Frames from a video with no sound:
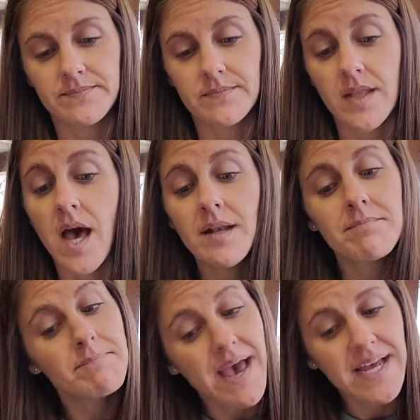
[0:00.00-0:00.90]

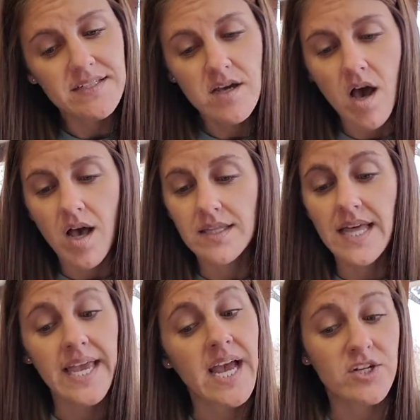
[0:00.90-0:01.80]
Not bad dog
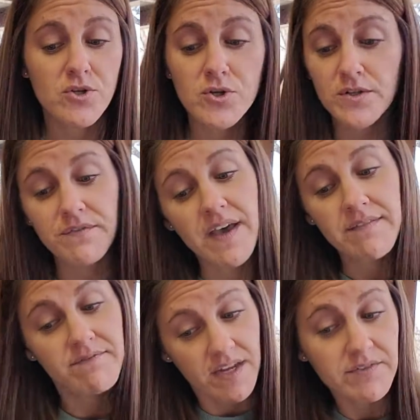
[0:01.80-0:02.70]
like I chewed your
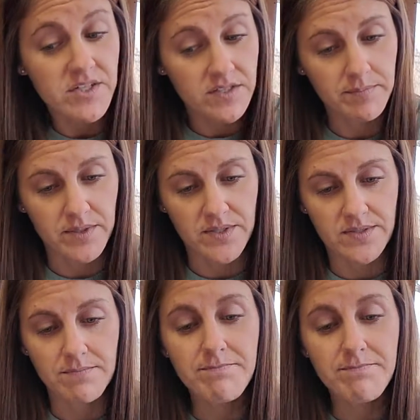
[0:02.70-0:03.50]
favorite slippers.